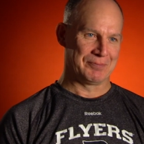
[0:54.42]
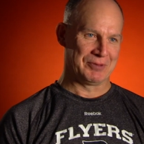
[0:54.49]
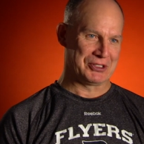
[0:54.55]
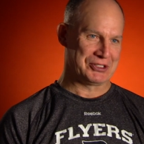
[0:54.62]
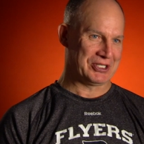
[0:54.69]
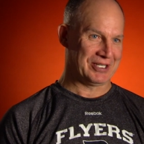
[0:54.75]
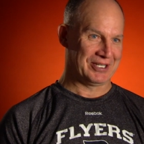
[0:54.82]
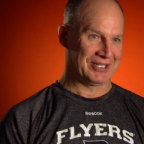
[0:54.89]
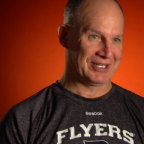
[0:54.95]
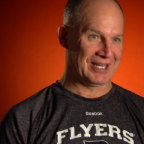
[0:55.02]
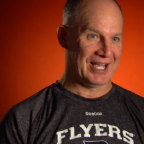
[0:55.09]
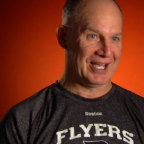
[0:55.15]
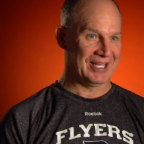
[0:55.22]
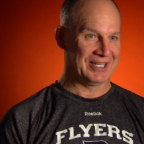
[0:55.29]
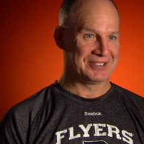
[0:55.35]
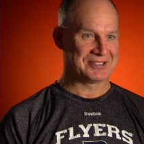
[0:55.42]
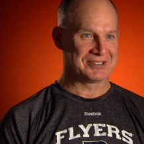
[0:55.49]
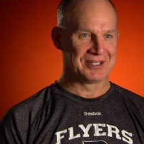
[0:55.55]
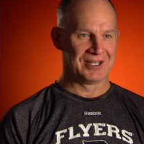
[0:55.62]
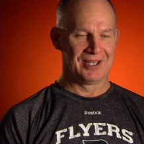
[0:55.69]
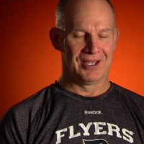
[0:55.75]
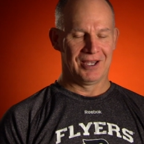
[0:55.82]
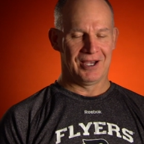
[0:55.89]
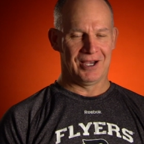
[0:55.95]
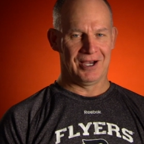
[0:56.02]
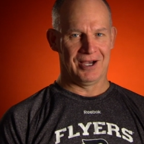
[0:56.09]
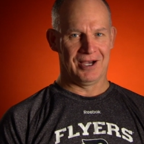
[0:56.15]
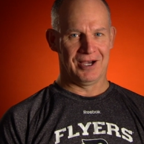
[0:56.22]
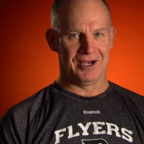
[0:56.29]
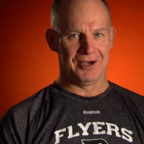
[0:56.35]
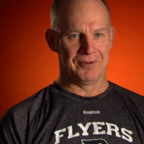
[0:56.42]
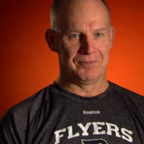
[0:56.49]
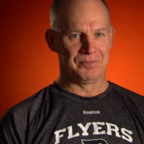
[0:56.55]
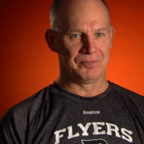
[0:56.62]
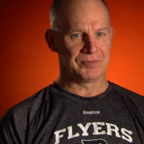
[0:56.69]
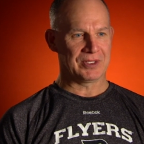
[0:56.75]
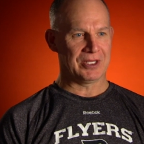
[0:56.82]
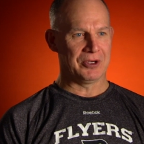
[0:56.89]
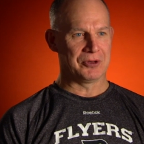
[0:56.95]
and Michigan guys, um, you